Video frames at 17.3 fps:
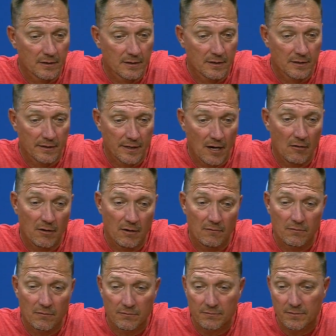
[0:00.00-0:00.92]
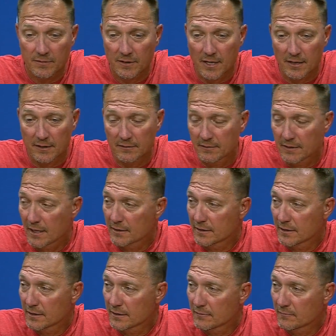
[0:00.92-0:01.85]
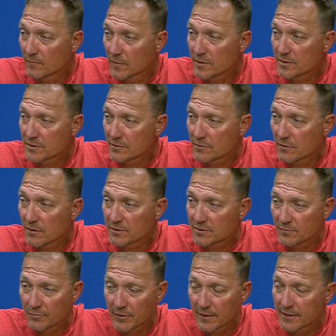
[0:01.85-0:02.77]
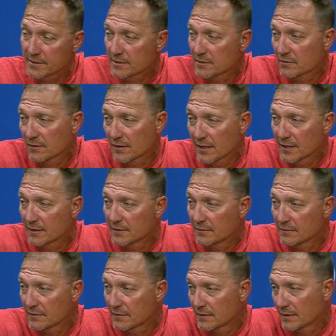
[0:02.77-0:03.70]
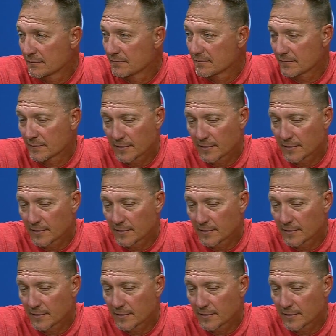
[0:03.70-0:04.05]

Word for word: Uh, however, not not getting runs across the plate until late, uh,